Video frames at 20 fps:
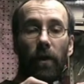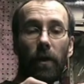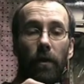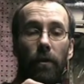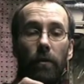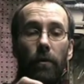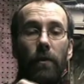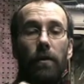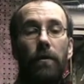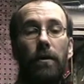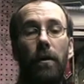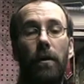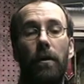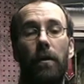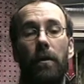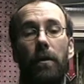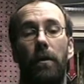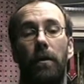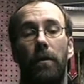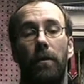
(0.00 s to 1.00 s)
factory
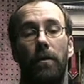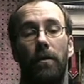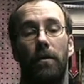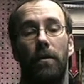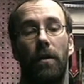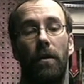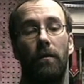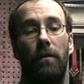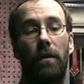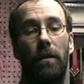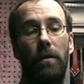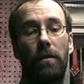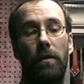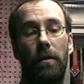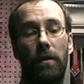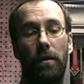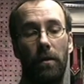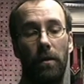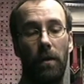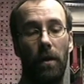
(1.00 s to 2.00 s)
setting, eh, and just have that
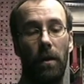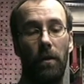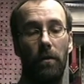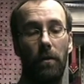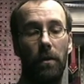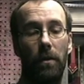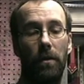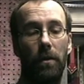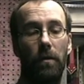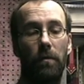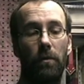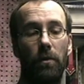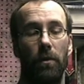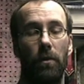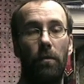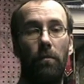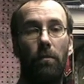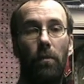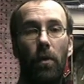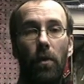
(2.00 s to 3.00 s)
sitting down in some
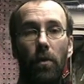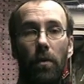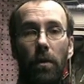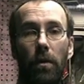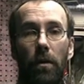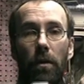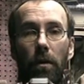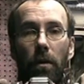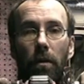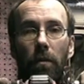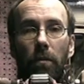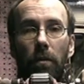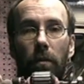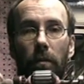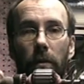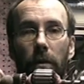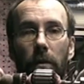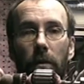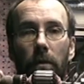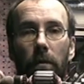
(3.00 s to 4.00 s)
sort of motor.
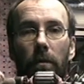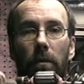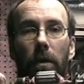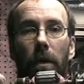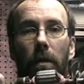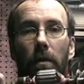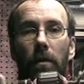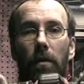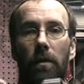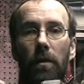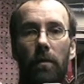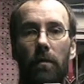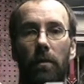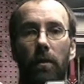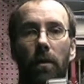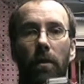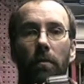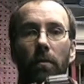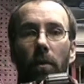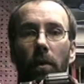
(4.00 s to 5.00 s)
Whoops, down in
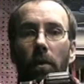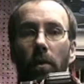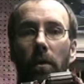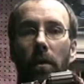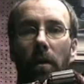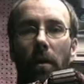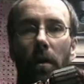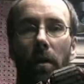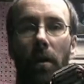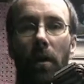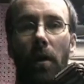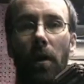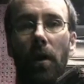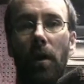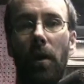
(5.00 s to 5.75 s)
some sort of motor